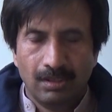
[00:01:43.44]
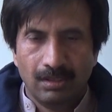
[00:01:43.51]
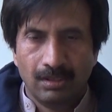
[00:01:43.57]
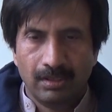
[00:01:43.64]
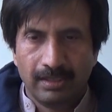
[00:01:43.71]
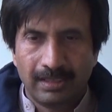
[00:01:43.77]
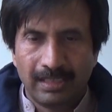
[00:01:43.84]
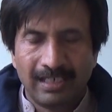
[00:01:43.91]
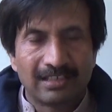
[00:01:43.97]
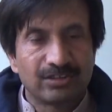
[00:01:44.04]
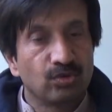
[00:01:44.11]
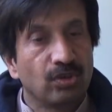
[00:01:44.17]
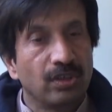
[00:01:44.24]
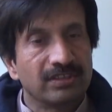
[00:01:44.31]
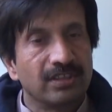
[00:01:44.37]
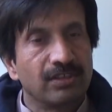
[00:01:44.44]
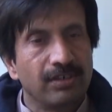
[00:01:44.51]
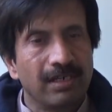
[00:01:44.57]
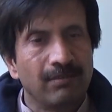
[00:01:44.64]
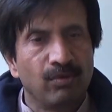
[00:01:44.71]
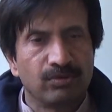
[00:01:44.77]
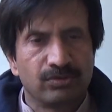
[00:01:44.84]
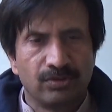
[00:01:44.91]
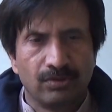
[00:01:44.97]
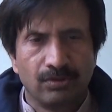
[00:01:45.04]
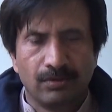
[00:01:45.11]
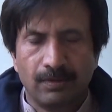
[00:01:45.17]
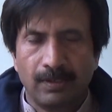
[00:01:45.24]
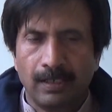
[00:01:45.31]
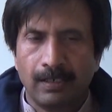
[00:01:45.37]
uh, it can also cause a dry mouth you
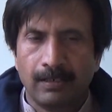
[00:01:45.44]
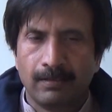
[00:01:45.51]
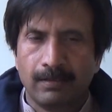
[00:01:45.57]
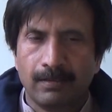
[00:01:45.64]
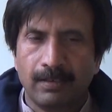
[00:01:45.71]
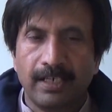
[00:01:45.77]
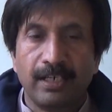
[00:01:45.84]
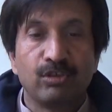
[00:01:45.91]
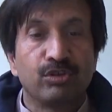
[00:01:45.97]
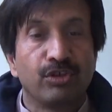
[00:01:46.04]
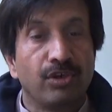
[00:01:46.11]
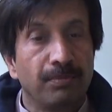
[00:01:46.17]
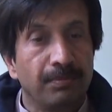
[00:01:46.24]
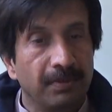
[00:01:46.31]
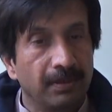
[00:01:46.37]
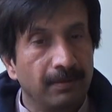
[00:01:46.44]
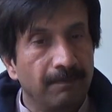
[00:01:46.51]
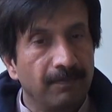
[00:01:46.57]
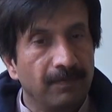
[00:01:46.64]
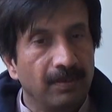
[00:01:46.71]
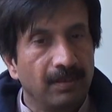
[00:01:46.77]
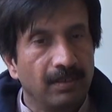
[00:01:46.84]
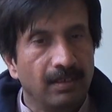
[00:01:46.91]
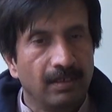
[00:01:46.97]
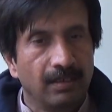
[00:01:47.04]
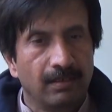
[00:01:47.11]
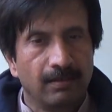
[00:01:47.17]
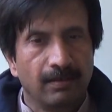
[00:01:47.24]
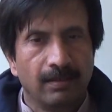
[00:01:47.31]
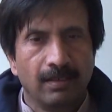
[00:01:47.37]
know uh, radiotherapy
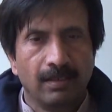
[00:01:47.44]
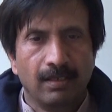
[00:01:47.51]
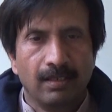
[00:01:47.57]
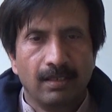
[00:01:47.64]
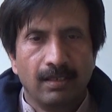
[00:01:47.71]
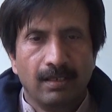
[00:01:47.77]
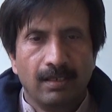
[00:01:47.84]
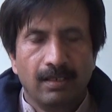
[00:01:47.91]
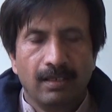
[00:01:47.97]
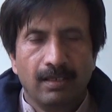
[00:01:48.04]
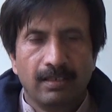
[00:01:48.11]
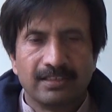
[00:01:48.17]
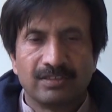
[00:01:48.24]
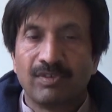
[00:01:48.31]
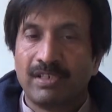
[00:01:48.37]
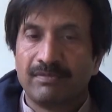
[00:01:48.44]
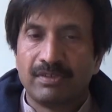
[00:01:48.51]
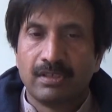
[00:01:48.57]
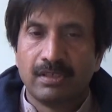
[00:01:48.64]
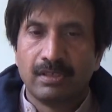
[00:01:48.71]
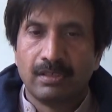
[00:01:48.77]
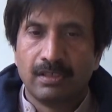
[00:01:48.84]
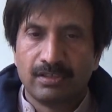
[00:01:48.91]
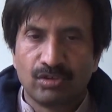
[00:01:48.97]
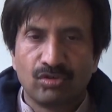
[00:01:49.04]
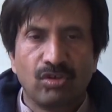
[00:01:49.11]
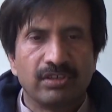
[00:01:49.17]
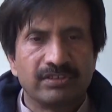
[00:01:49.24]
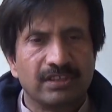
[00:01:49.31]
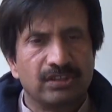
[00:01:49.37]
uh, is one of the other
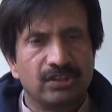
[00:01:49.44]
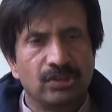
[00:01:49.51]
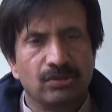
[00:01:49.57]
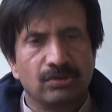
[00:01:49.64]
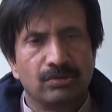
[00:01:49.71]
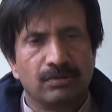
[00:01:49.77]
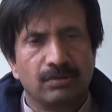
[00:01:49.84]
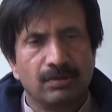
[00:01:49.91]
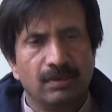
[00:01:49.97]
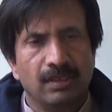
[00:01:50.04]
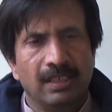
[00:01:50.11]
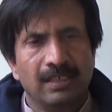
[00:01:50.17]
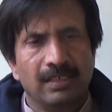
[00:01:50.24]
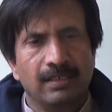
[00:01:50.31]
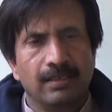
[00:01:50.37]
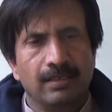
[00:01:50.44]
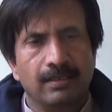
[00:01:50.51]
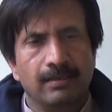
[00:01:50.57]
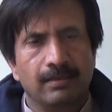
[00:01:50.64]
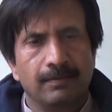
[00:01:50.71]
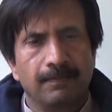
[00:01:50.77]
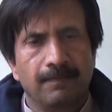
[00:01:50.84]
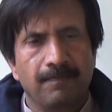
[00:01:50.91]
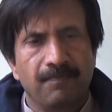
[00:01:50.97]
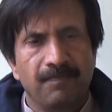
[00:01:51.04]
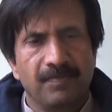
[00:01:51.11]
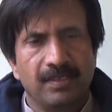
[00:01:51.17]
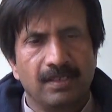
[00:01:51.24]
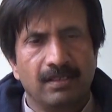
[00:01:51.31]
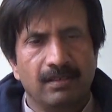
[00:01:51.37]
causes you know and
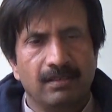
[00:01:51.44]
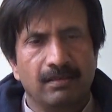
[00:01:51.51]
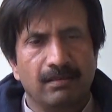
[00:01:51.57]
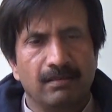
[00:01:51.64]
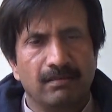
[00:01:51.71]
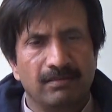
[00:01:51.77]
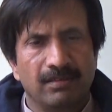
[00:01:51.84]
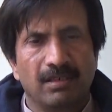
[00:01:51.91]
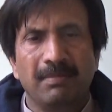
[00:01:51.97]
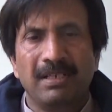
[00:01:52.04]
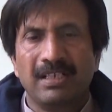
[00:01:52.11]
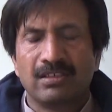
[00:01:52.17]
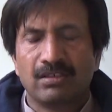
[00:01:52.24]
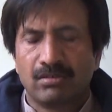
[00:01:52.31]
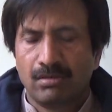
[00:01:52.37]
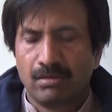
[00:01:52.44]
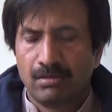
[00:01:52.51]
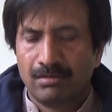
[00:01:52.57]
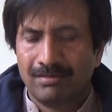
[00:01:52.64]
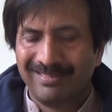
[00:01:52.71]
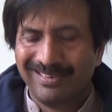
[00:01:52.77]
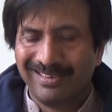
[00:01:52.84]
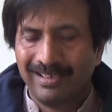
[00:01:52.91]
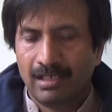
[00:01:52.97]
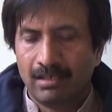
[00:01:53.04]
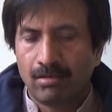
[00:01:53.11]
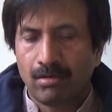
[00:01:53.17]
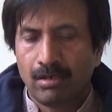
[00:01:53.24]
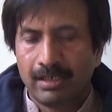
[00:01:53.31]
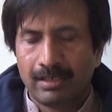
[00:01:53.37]
uh, there are many other
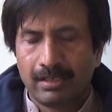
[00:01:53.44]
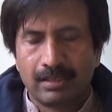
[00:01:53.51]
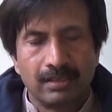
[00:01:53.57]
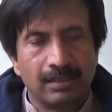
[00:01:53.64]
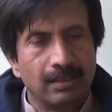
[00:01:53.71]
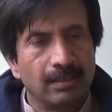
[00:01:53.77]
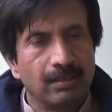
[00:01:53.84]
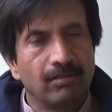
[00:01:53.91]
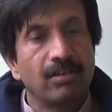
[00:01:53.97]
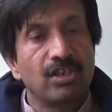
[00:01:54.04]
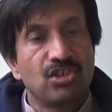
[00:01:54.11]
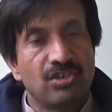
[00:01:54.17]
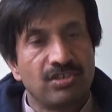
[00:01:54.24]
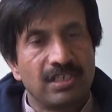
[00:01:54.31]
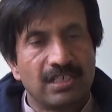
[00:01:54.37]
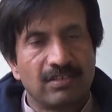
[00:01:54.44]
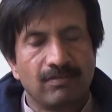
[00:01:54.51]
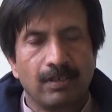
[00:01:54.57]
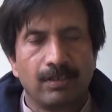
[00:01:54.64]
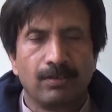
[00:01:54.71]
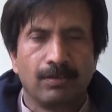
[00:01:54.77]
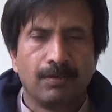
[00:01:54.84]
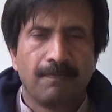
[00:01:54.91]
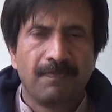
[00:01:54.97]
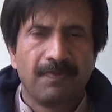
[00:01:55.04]
underlying conditions as well you know